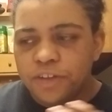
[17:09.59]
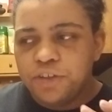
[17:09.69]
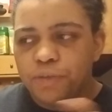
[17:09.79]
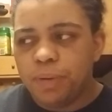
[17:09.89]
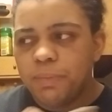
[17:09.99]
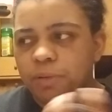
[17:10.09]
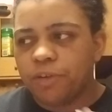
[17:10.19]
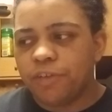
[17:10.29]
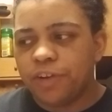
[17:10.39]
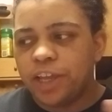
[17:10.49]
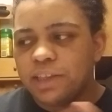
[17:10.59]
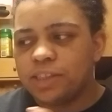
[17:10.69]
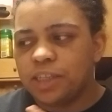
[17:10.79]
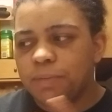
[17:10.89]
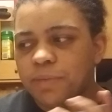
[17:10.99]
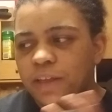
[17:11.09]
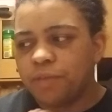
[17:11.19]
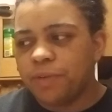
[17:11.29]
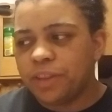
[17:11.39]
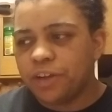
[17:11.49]
two people create something
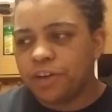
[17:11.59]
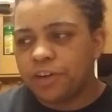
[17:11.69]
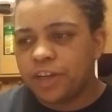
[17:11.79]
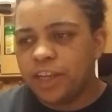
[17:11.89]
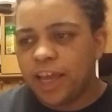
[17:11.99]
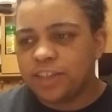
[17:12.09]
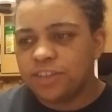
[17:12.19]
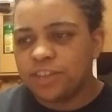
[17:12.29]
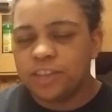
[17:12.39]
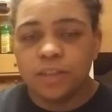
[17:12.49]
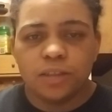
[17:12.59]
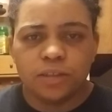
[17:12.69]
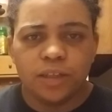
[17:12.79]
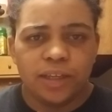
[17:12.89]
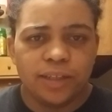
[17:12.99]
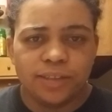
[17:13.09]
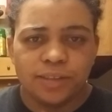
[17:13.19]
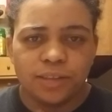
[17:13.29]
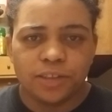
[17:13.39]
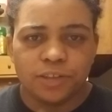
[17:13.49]
with their connection and it, and it
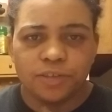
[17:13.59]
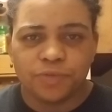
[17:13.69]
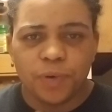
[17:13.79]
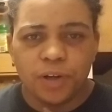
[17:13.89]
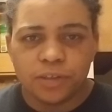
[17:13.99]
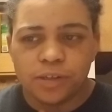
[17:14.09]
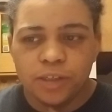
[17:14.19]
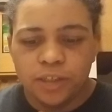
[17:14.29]
just turns wrong.